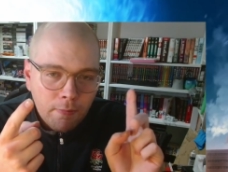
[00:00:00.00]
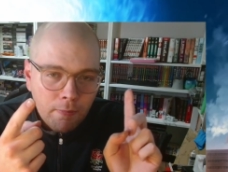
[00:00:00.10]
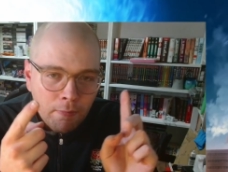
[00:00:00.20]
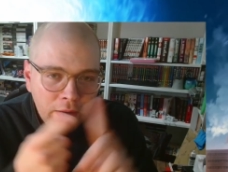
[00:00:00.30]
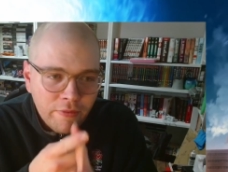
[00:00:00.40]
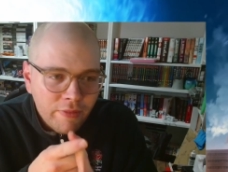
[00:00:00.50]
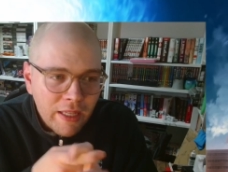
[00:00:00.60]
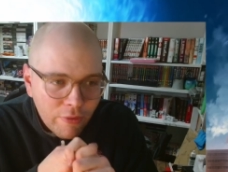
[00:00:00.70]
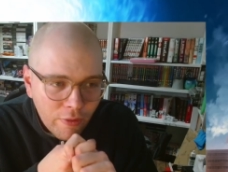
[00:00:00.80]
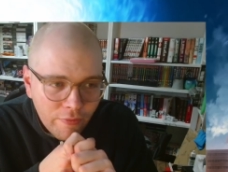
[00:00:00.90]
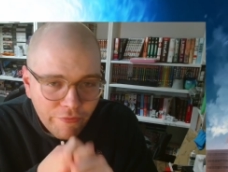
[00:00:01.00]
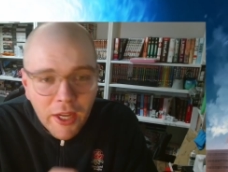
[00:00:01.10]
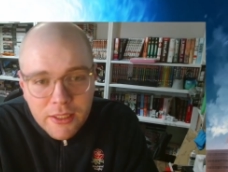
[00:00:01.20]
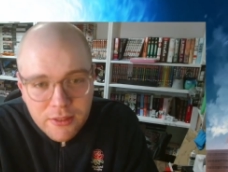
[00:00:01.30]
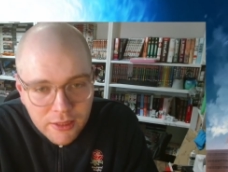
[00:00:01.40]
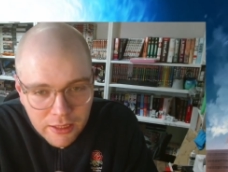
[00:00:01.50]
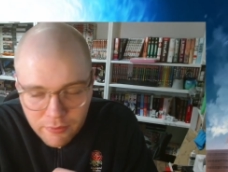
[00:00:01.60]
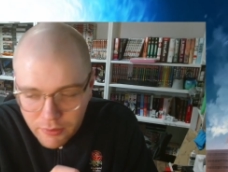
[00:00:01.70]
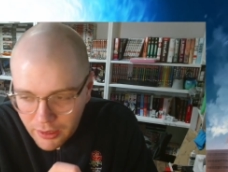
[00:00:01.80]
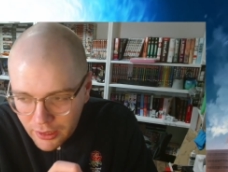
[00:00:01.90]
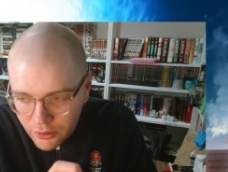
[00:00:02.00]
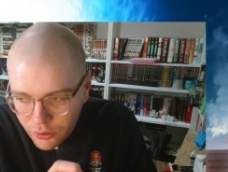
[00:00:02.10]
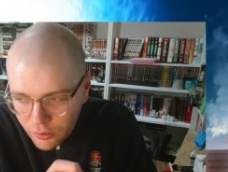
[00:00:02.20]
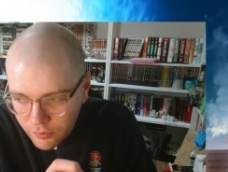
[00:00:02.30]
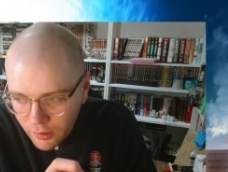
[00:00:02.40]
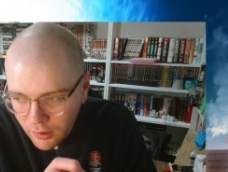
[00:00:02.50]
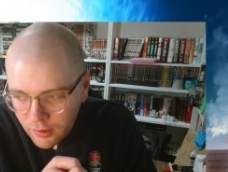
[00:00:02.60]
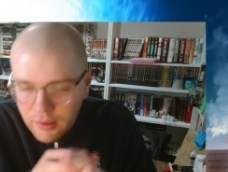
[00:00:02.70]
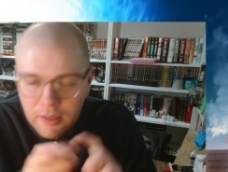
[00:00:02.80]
My favourite bite scene of the year so far.